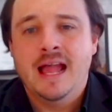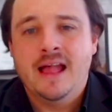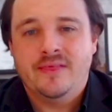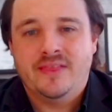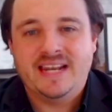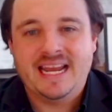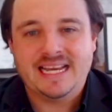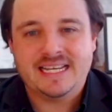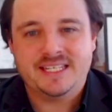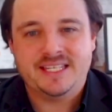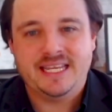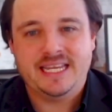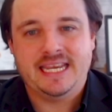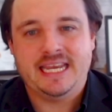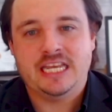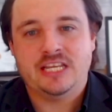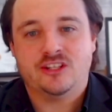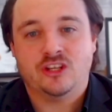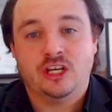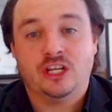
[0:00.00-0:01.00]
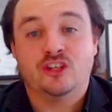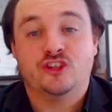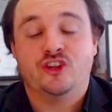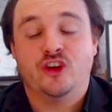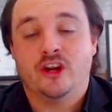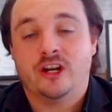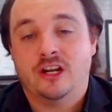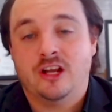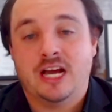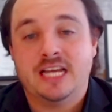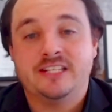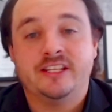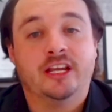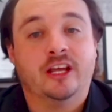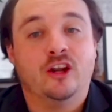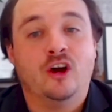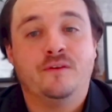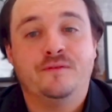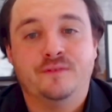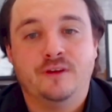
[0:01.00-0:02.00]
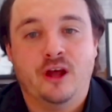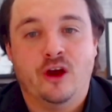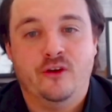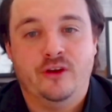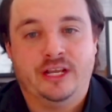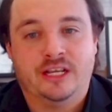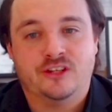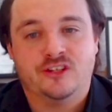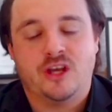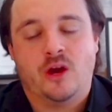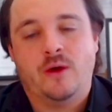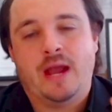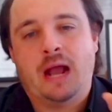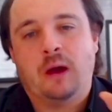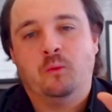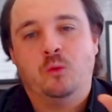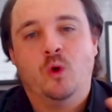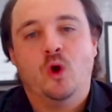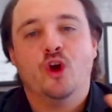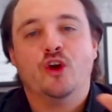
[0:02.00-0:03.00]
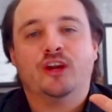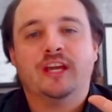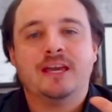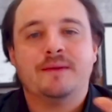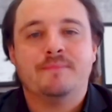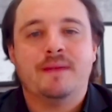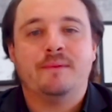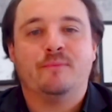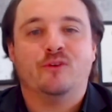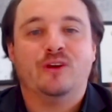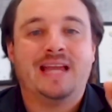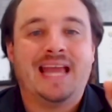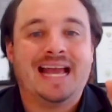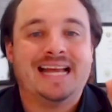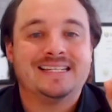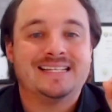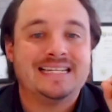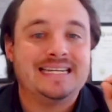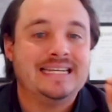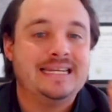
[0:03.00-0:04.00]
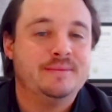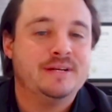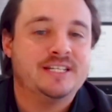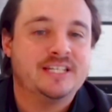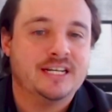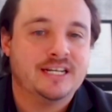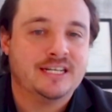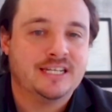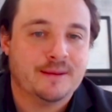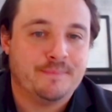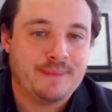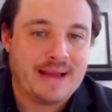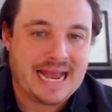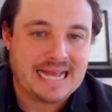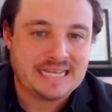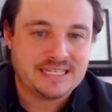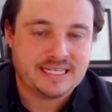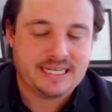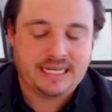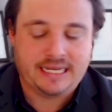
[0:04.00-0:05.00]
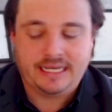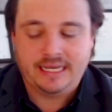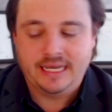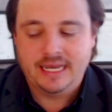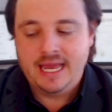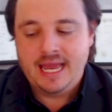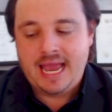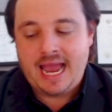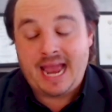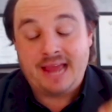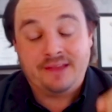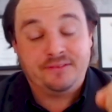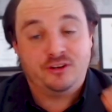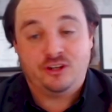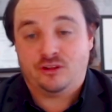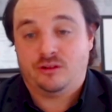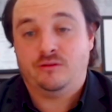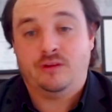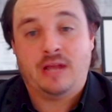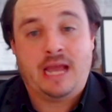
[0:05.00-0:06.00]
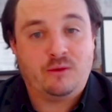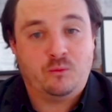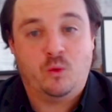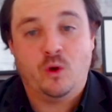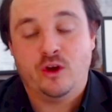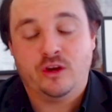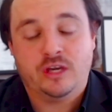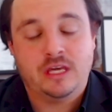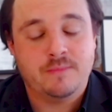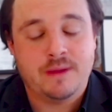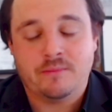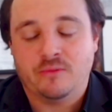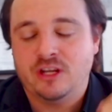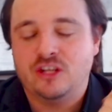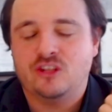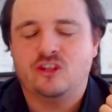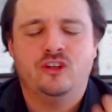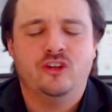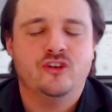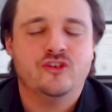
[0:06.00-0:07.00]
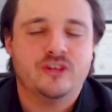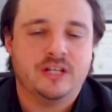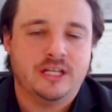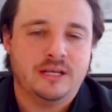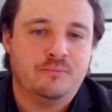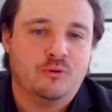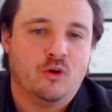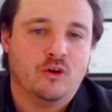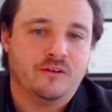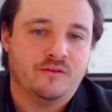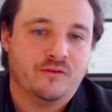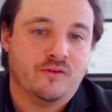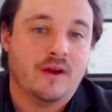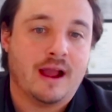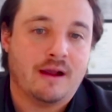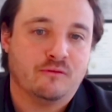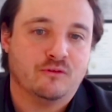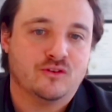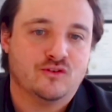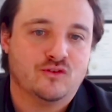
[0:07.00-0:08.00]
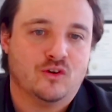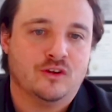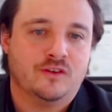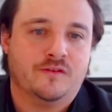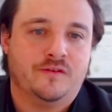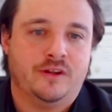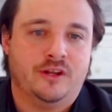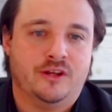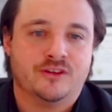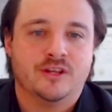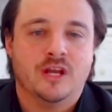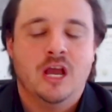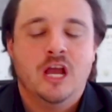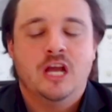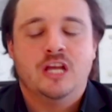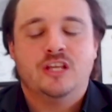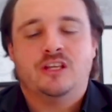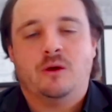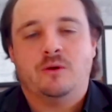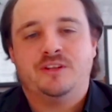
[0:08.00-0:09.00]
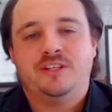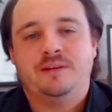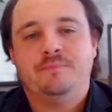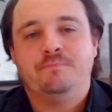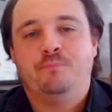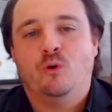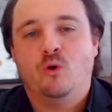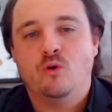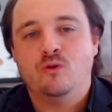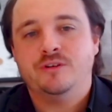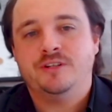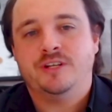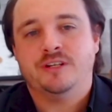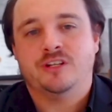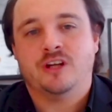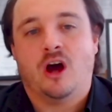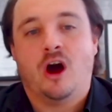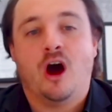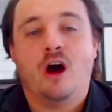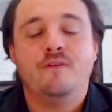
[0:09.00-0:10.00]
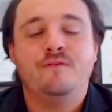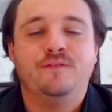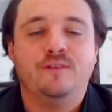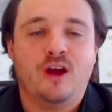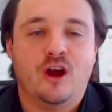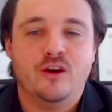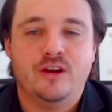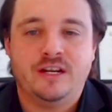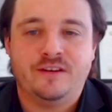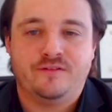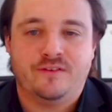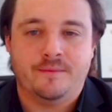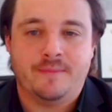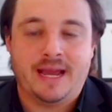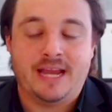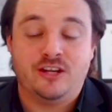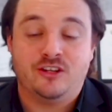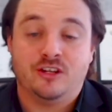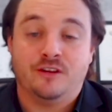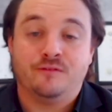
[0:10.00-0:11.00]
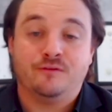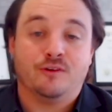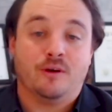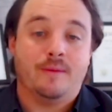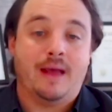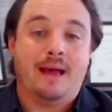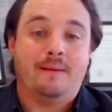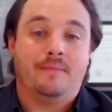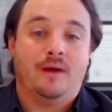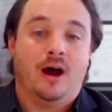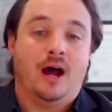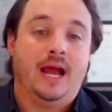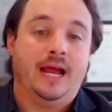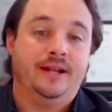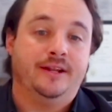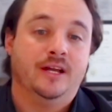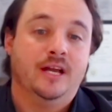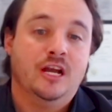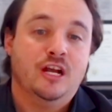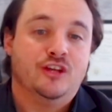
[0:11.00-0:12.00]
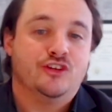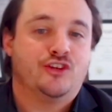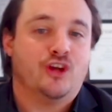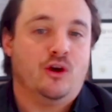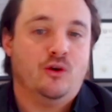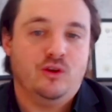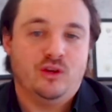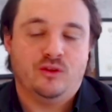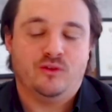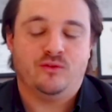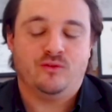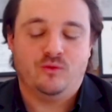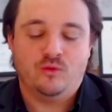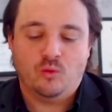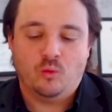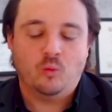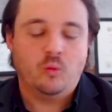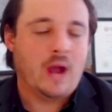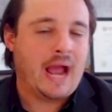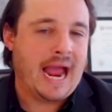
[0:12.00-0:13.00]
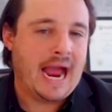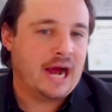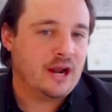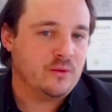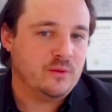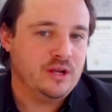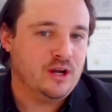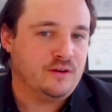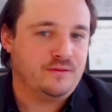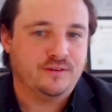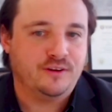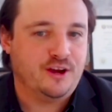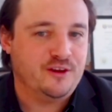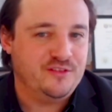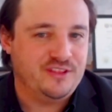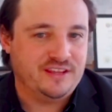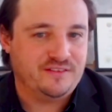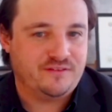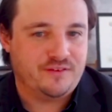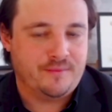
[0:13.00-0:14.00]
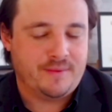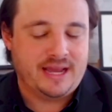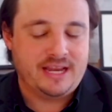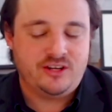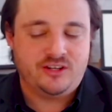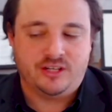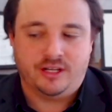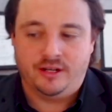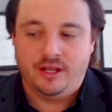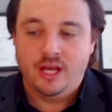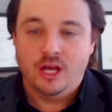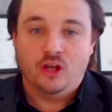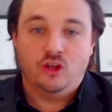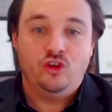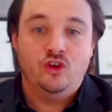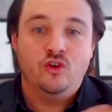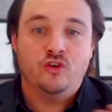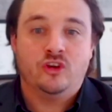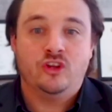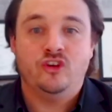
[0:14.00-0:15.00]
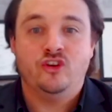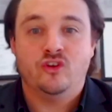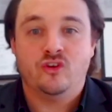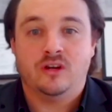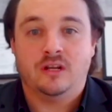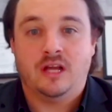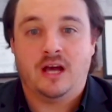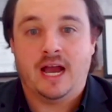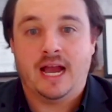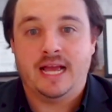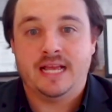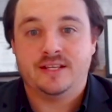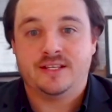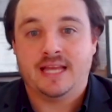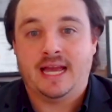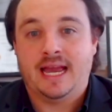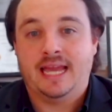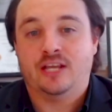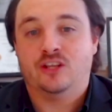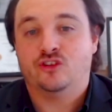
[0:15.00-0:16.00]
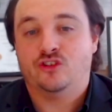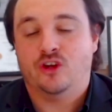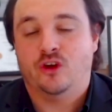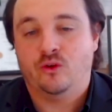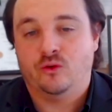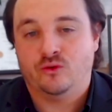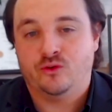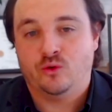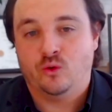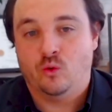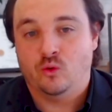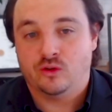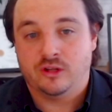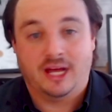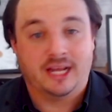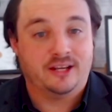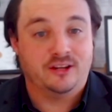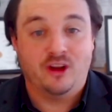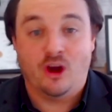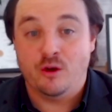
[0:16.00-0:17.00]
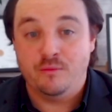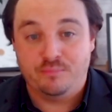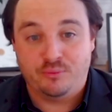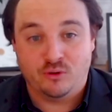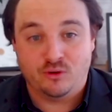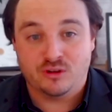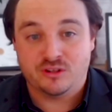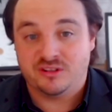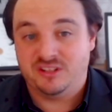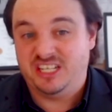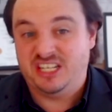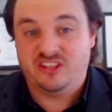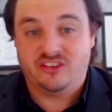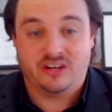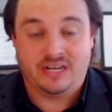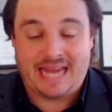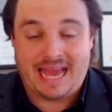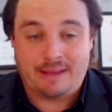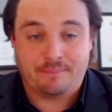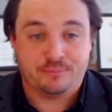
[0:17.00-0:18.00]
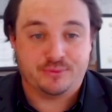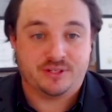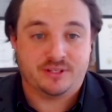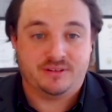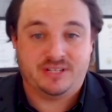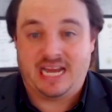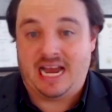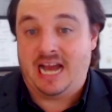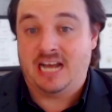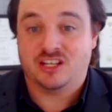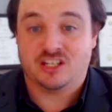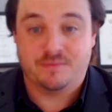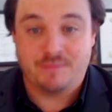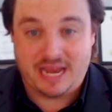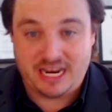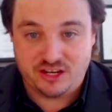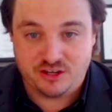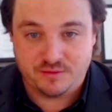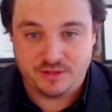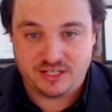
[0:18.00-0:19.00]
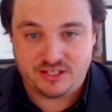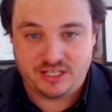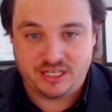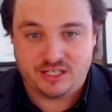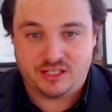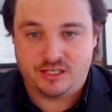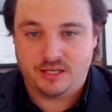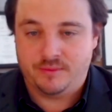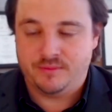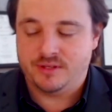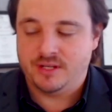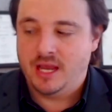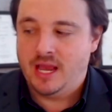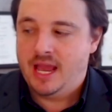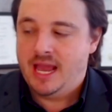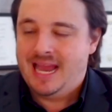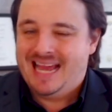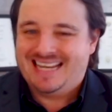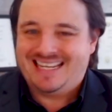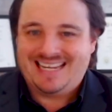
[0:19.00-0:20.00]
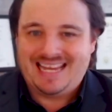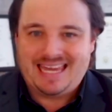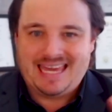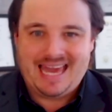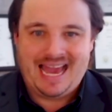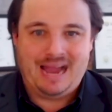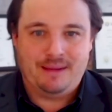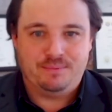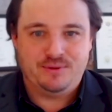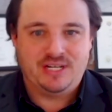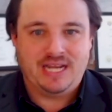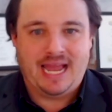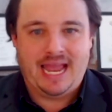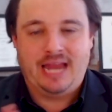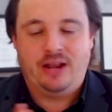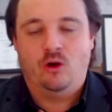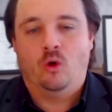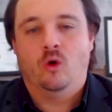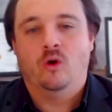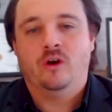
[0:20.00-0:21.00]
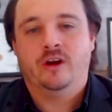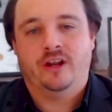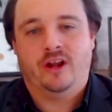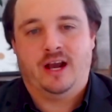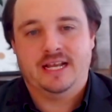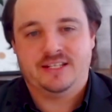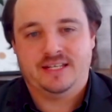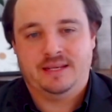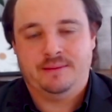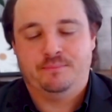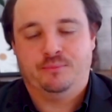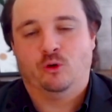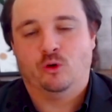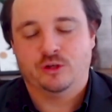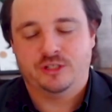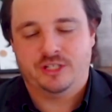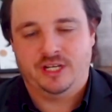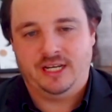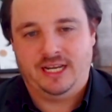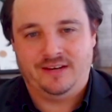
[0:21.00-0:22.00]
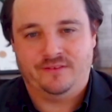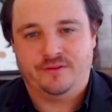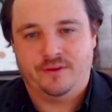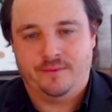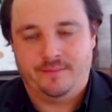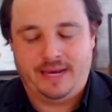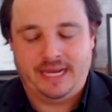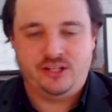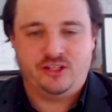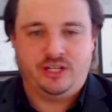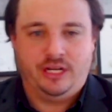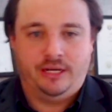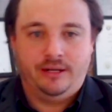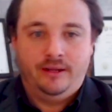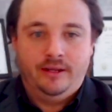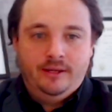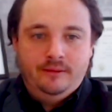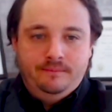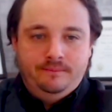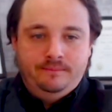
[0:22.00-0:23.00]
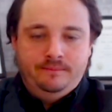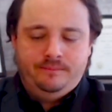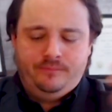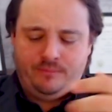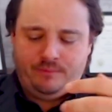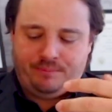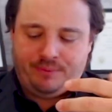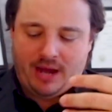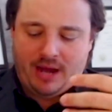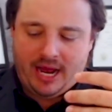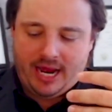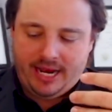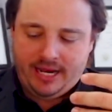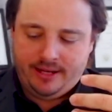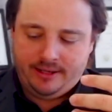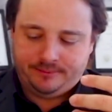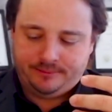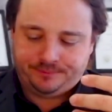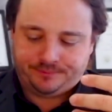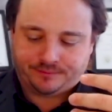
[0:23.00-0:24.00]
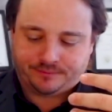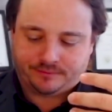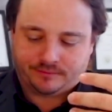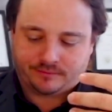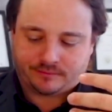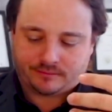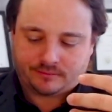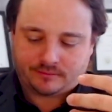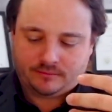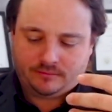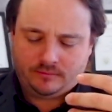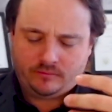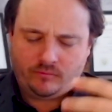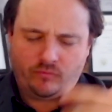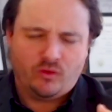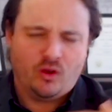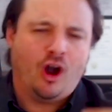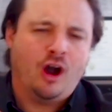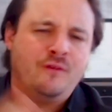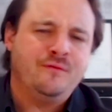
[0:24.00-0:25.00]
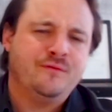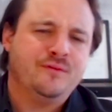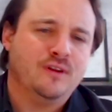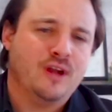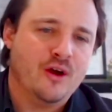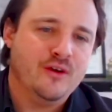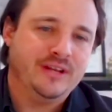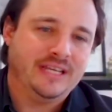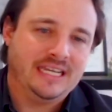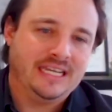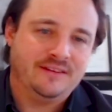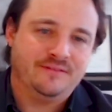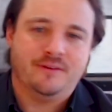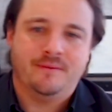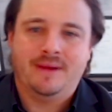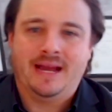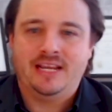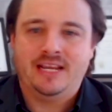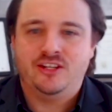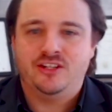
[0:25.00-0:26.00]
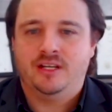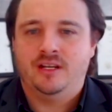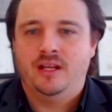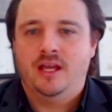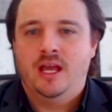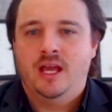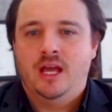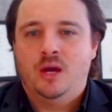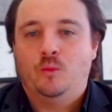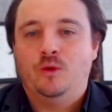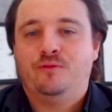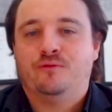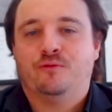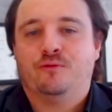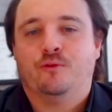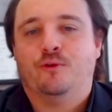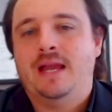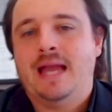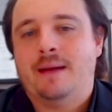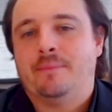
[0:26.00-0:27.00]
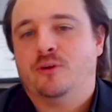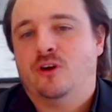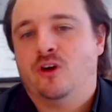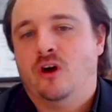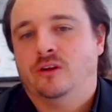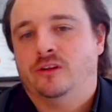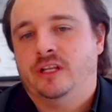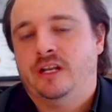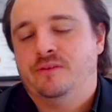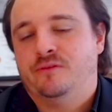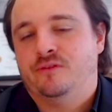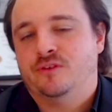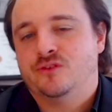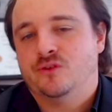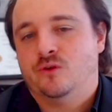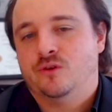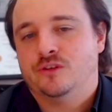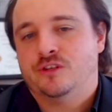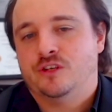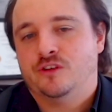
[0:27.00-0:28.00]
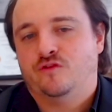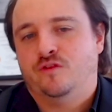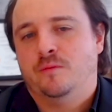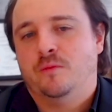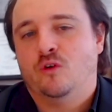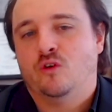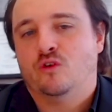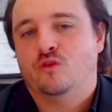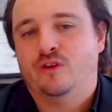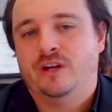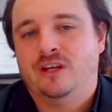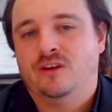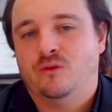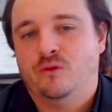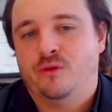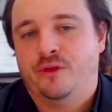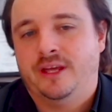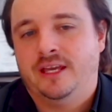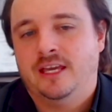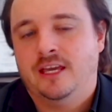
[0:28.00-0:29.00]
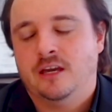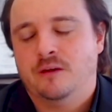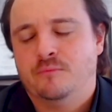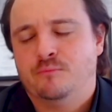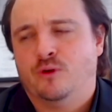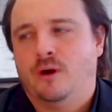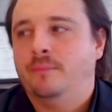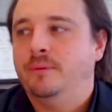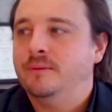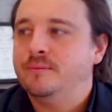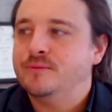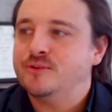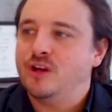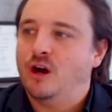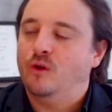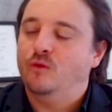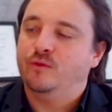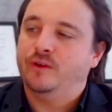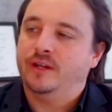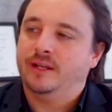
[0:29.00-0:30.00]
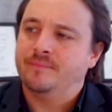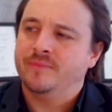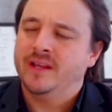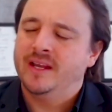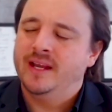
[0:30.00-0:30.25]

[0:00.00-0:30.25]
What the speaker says: The next thing is externalizing and offloading. So our working memory has limited capacity, and our working memory is hugely important for our resourcefulness. So it's important to offload information from our mind. So how do we offload the information? You can utilize external tools like notebooks, digital apps, task management systems to capture and organize important information. By offloading information, we free up cognitive resources for more critical thinking and problem solving.